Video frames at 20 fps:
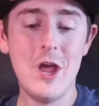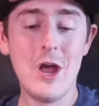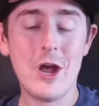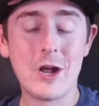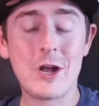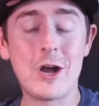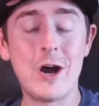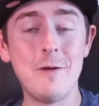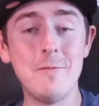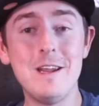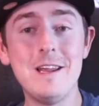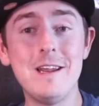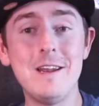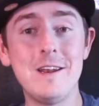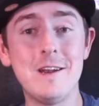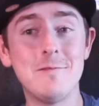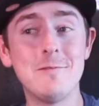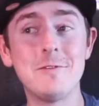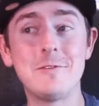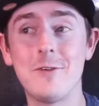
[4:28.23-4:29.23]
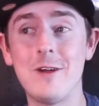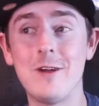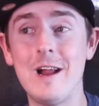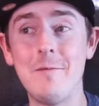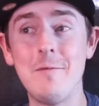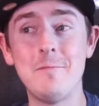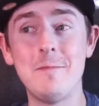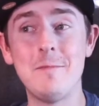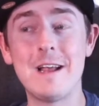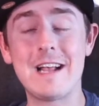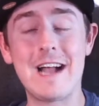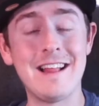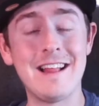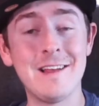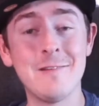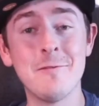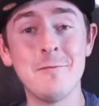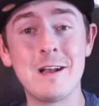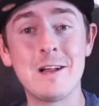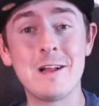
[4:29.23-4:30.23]
Coming in at number three, I think
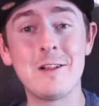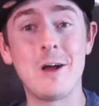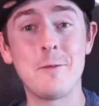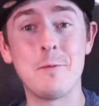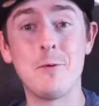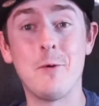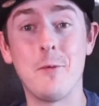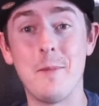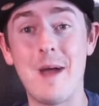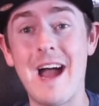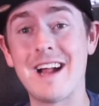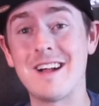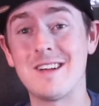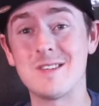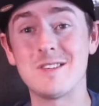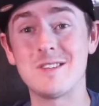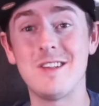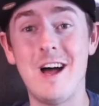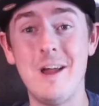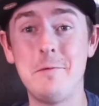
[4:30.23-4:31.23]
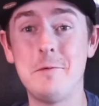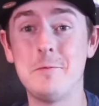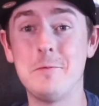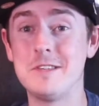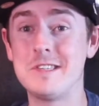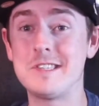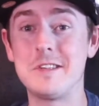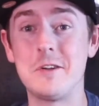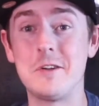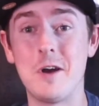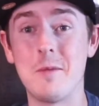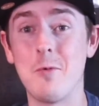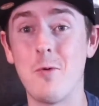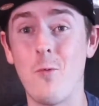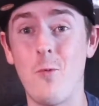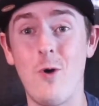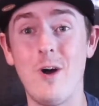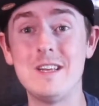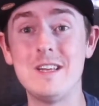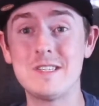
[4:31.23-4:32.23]
I'm gonna make a lot of people mad, because a lot of people, this is their number
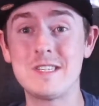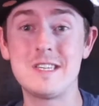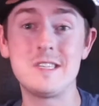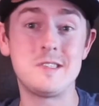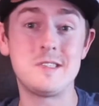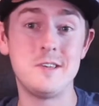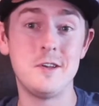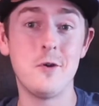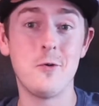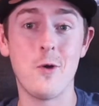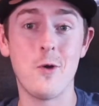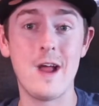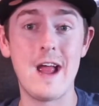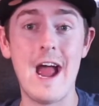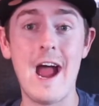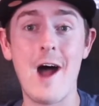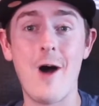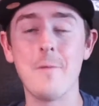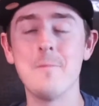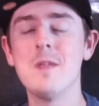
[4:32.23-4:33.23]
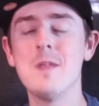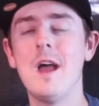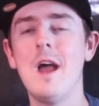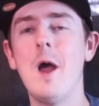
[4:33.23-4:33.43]
one, is Casino Royale.